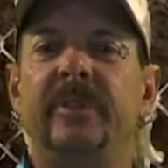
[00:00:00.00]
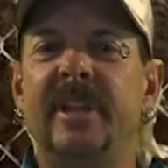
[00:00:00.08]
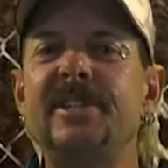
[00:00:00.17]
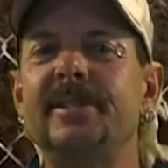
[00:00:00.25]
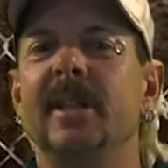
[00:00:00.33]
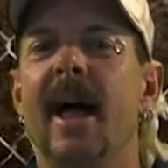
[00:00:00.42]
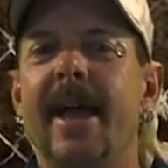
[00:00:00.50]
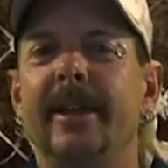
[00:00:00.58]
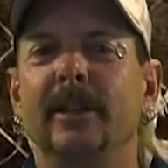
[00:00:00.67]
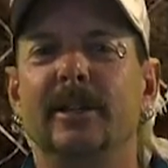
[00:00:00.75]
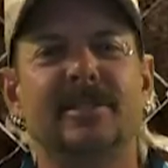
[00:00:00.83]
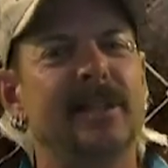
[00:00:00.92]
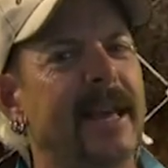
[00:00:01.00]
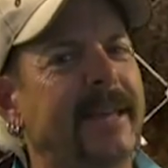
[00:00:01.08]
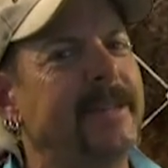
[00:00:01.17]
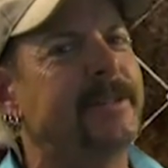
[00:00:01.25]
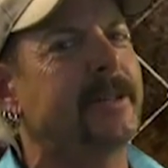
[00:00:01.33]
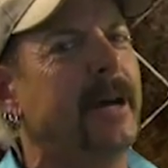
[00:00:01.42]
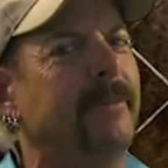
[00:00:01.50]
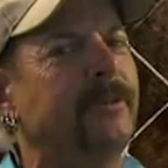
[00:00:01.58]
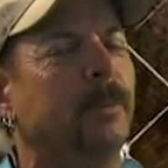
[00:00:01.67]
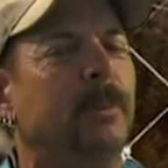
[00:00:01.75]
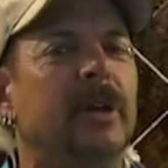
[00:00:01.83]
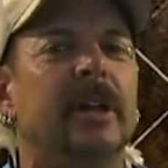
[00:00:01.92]
this lion looks like he's
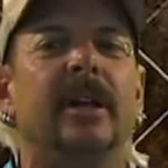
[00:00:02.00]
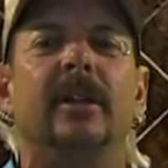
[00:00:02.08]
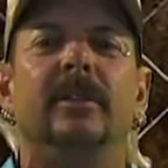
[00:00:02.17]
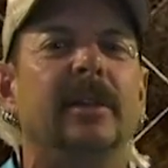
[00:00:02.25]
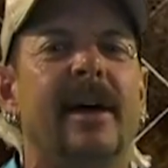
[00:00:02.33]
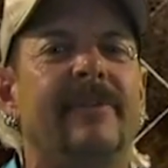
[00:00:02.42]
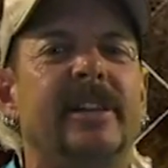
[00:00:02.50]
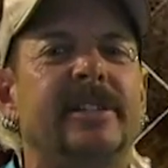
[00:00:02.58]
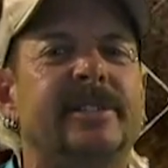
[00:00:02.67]
comfortable at a loving